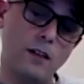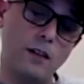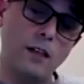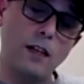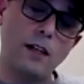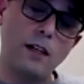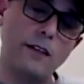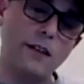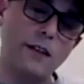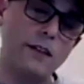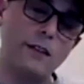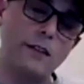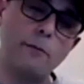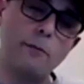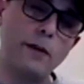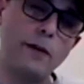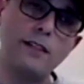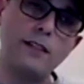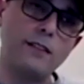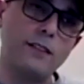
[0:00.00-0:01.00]
Uh, the
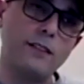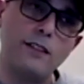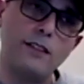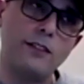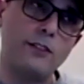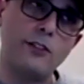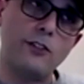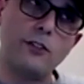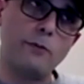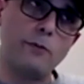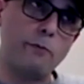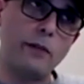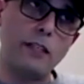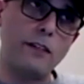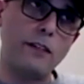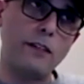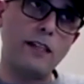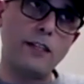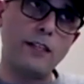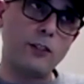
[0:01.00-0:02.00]
biggest thing is just
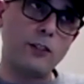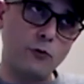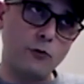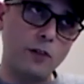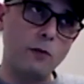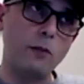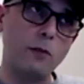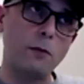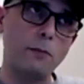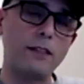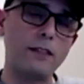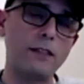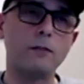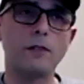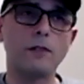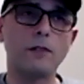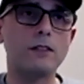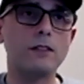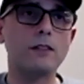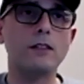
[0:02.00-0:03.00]
be extremely
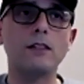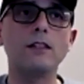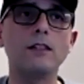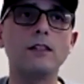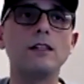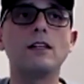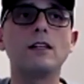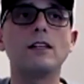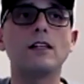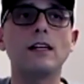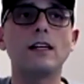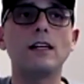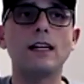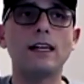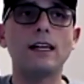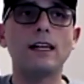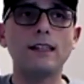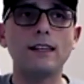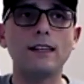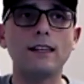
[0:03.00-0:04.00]
pessimistic.
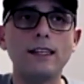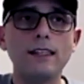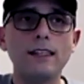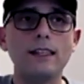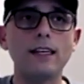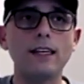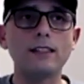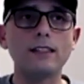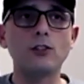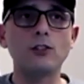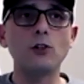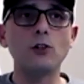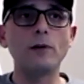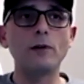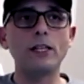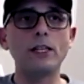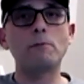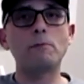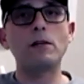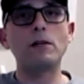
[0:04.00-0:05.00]
I think that too
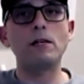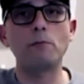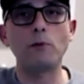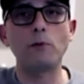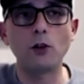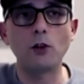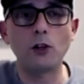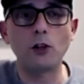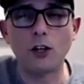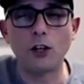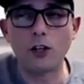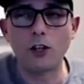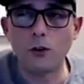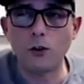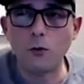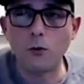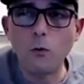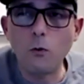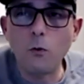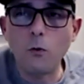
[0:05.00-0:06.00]
many people are
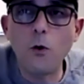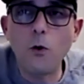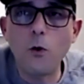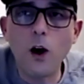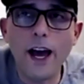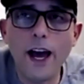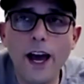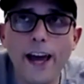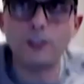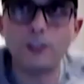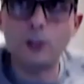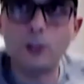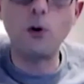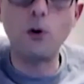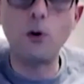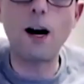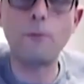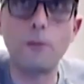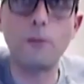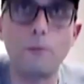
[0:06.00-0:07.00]
way too
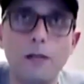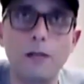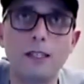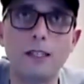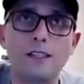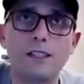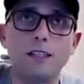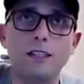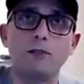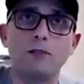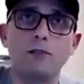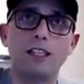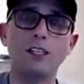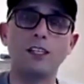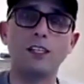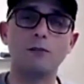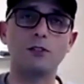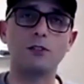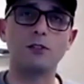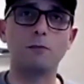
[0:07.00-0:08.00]
optimistic when it
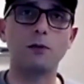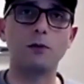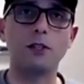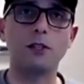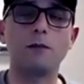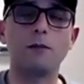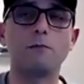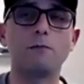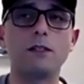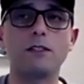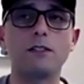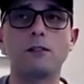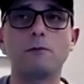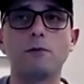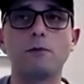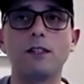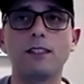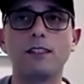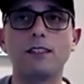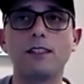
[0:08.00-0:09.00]
comes to putting a business
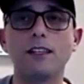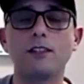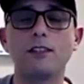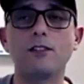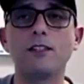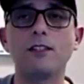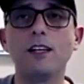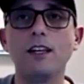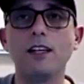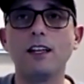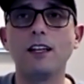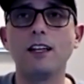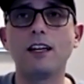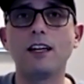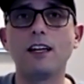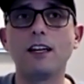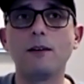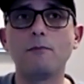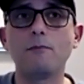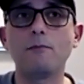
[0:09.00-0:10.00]
plan together,
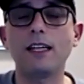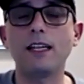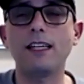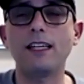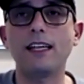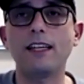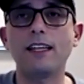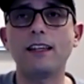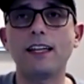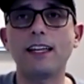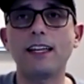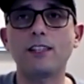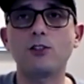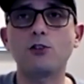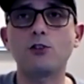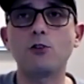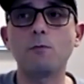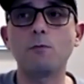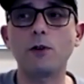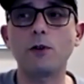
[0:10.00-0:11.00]
um, and, and they get
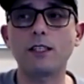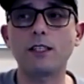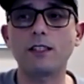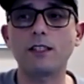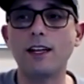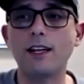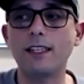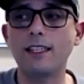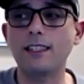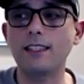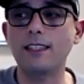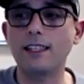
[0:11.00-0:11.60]
super excited.